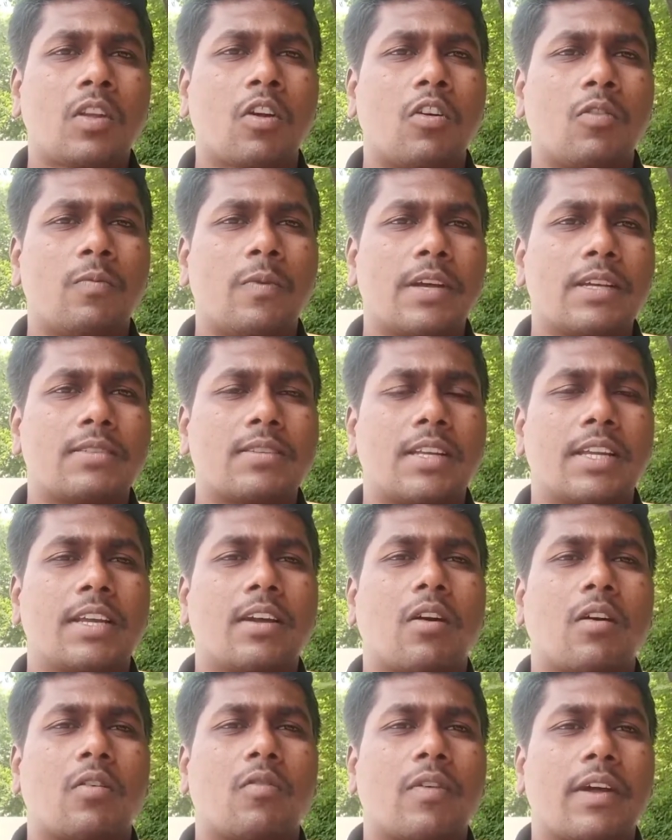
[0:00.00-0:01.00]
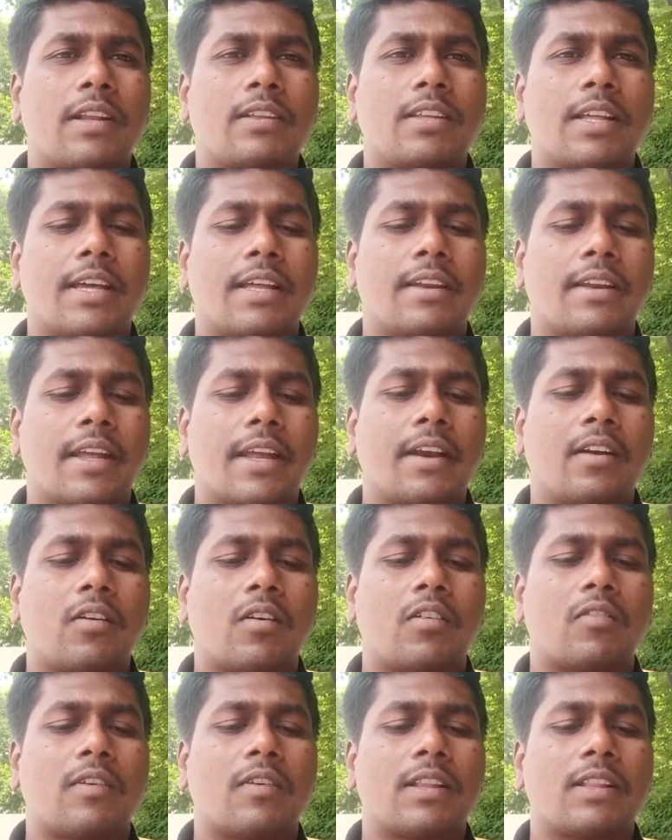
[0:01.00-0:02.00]
obviously, or when they read
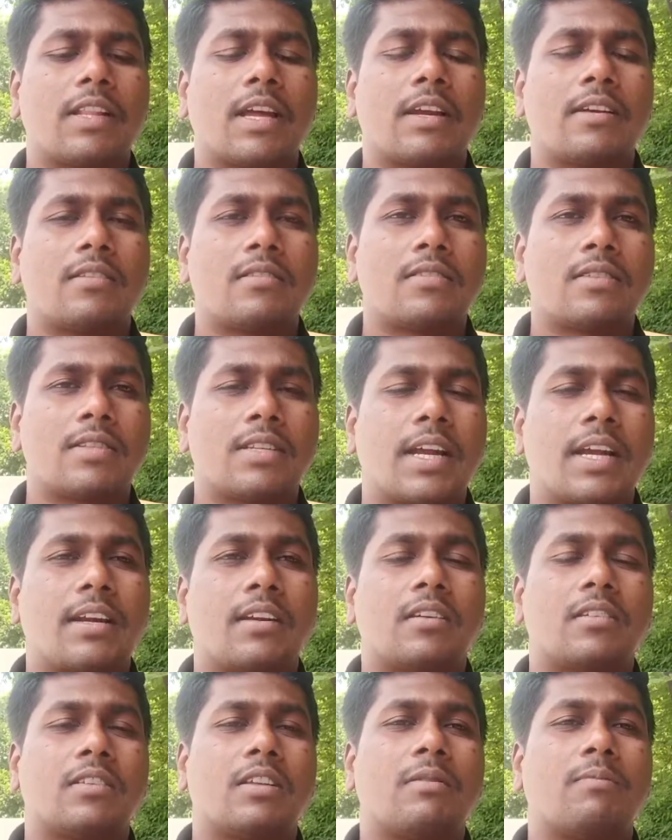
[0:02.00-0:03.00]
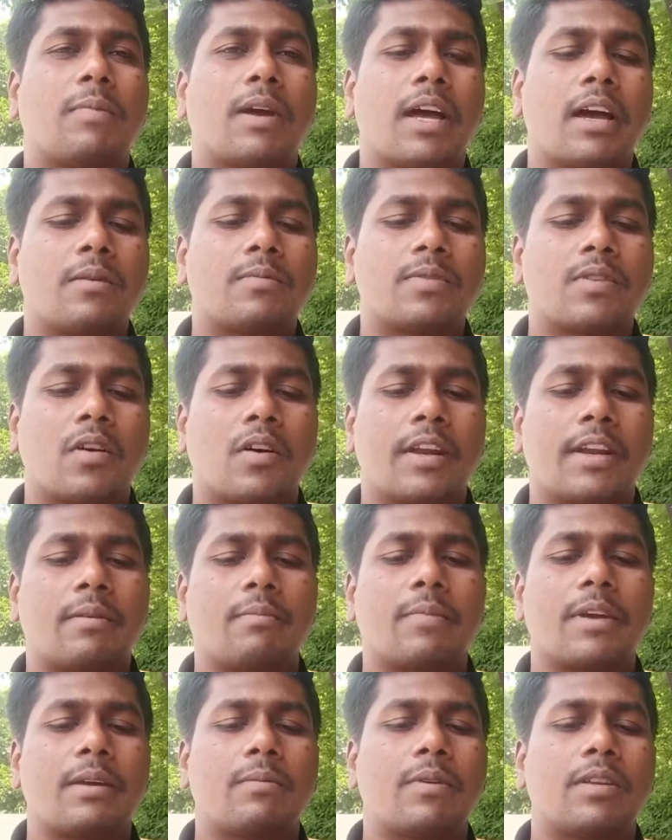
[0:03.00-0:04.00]
or when they understand the maps, or
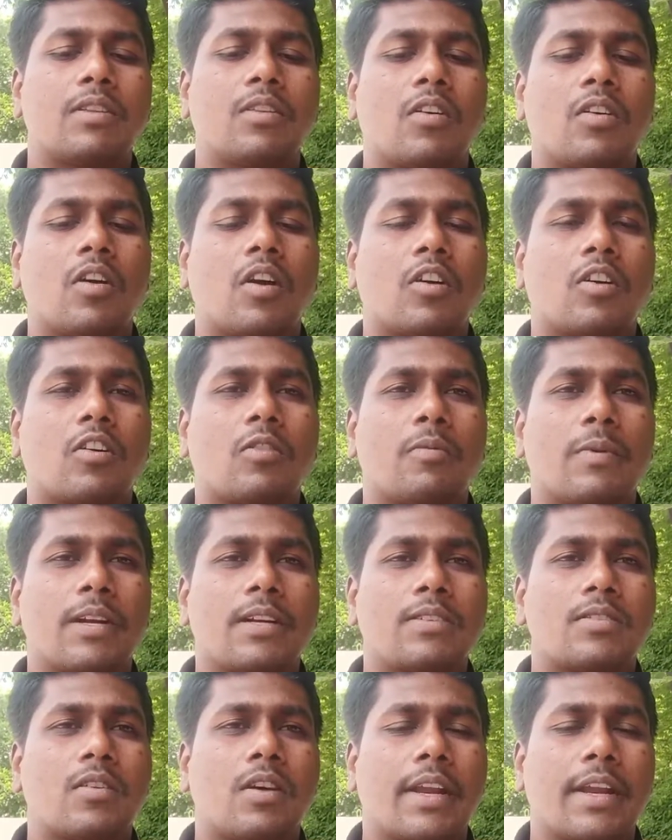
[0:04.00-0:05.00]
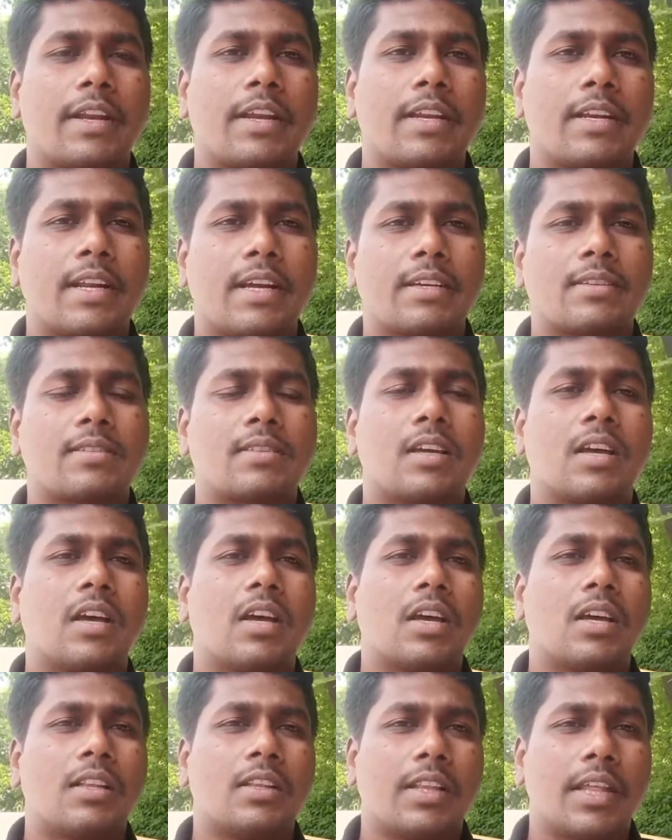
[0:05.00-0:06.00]
it may be the documents or any text,
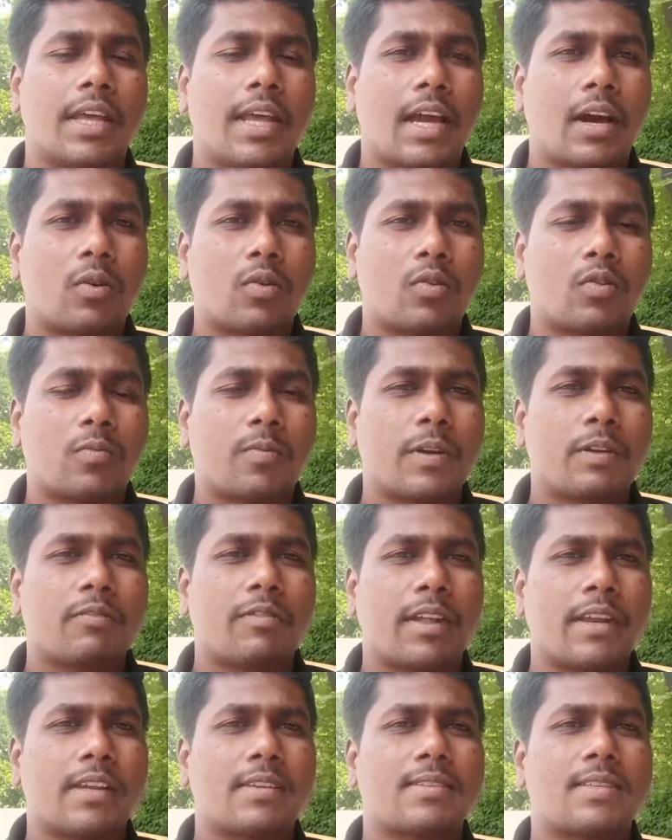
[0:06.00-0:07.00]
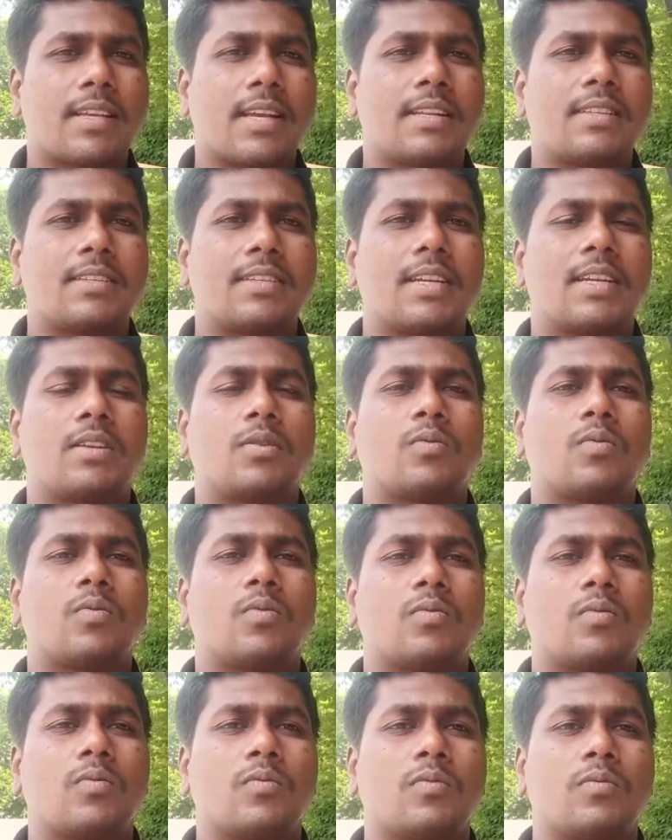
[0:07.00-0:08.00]
they have to be very sensitive.
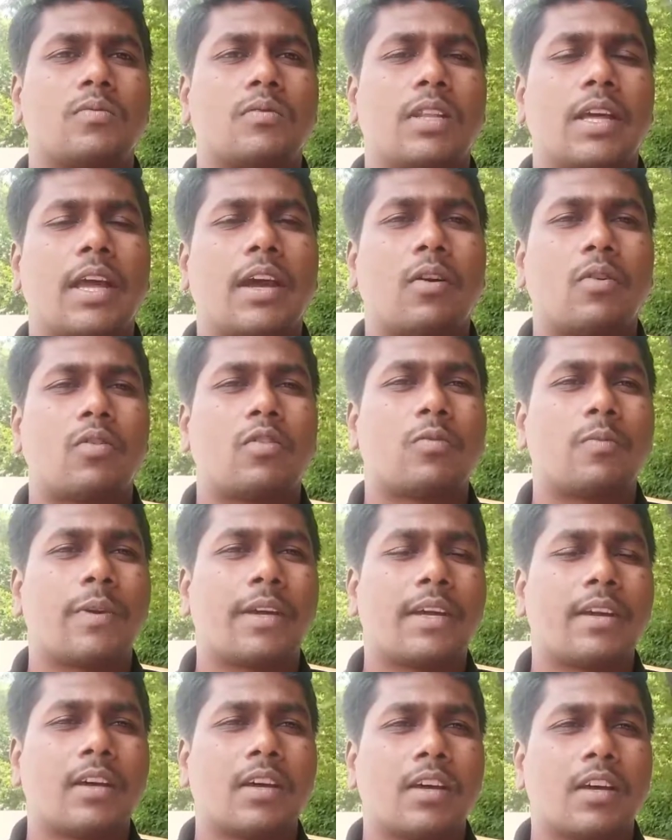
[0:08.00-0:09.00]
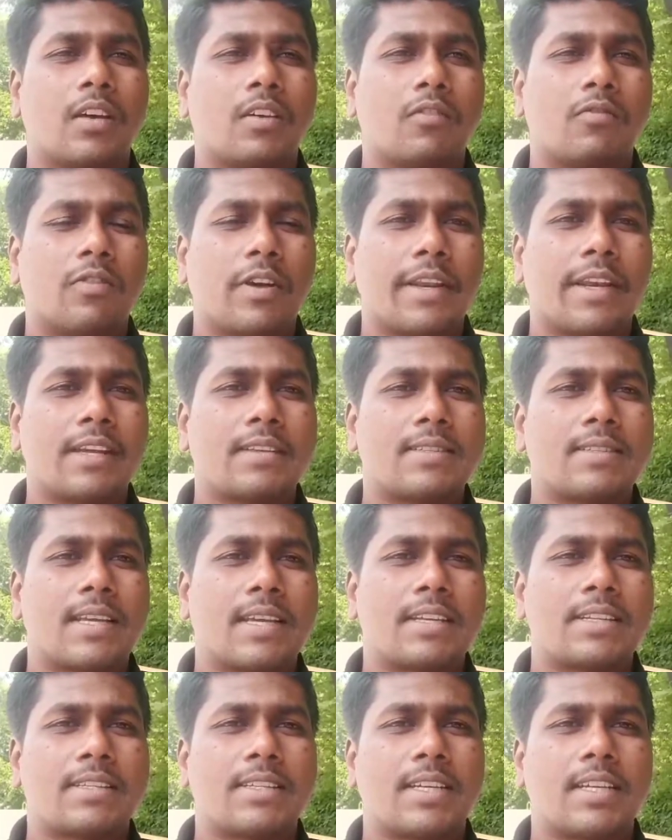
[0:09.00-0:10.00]
They have to be very
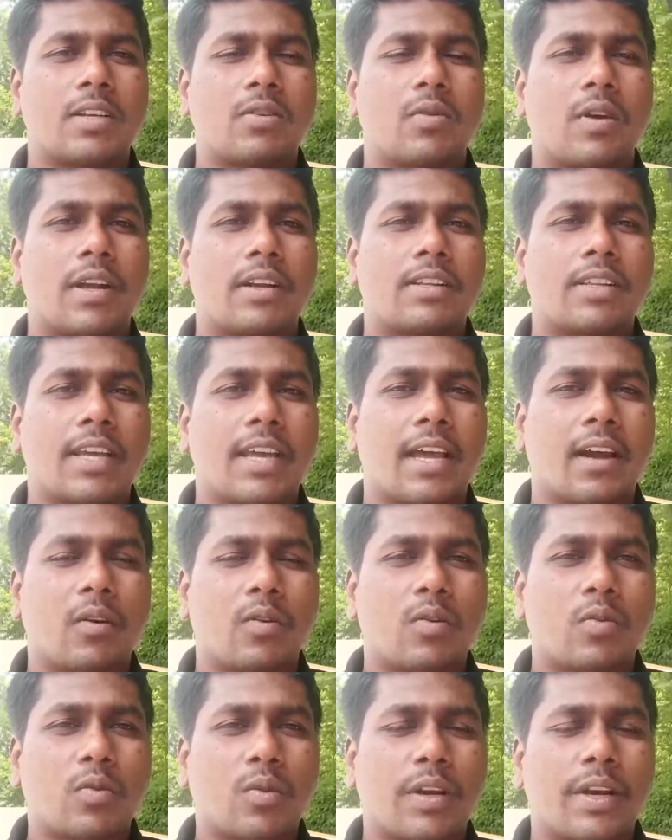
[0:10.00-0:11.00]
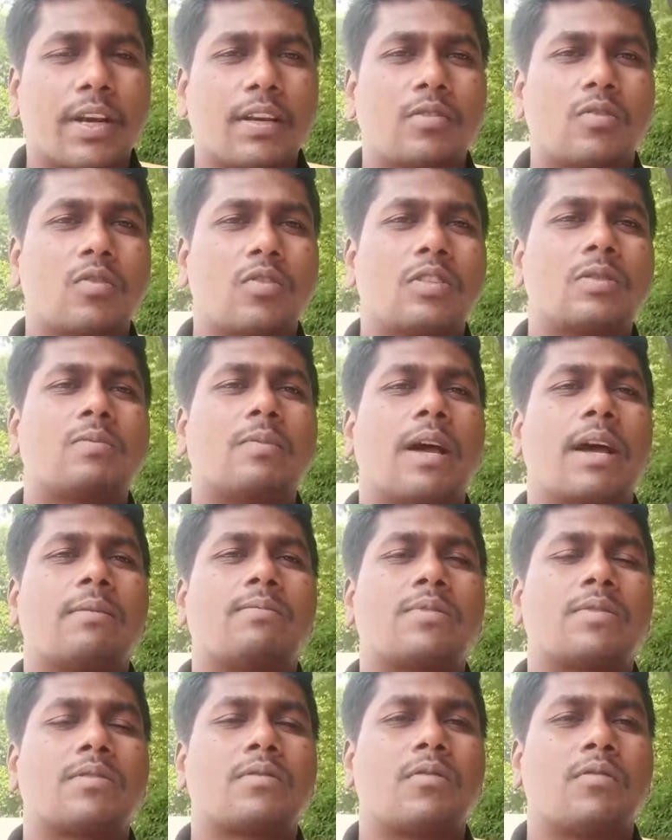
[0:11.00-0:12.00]
sensitive, and they have to read those
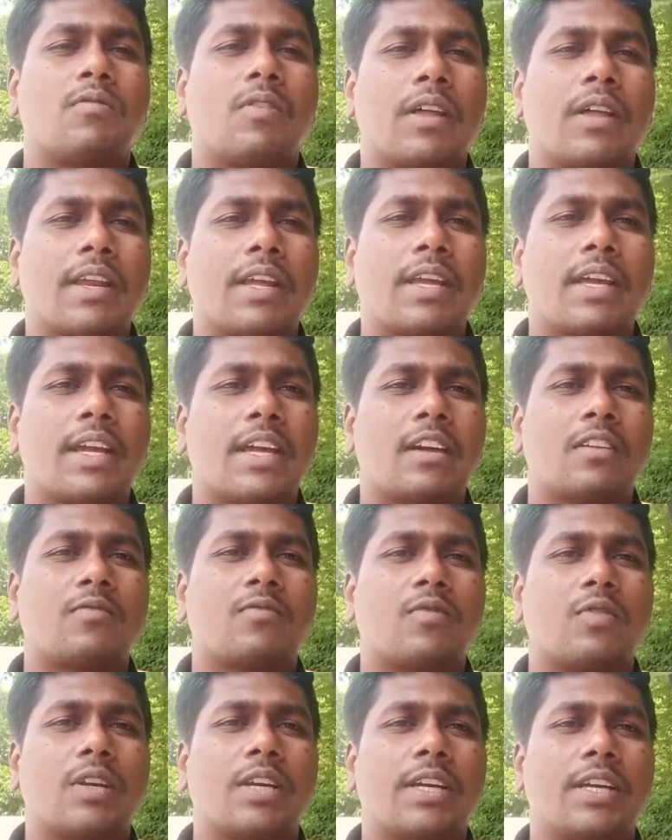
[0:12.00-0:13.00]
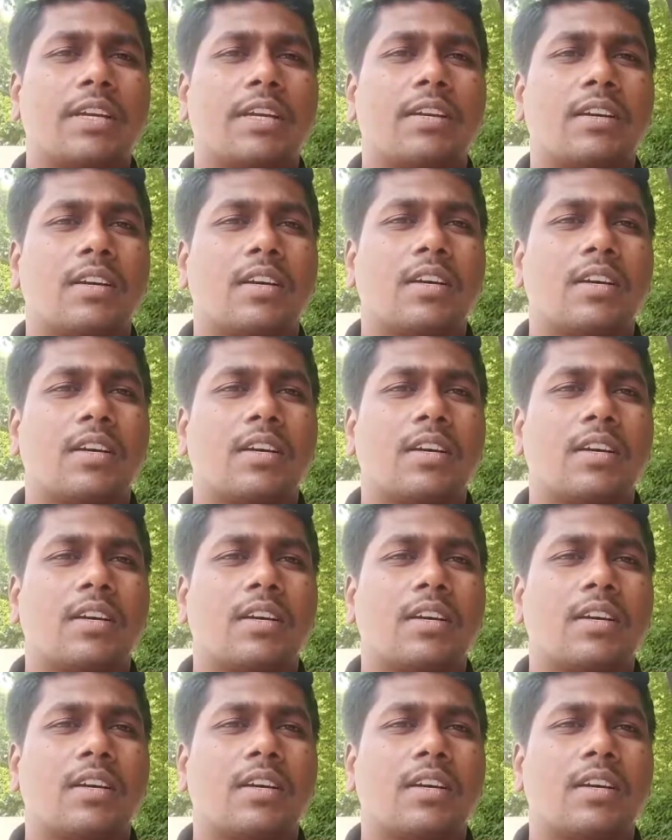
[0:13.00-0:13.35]
maps very carefully.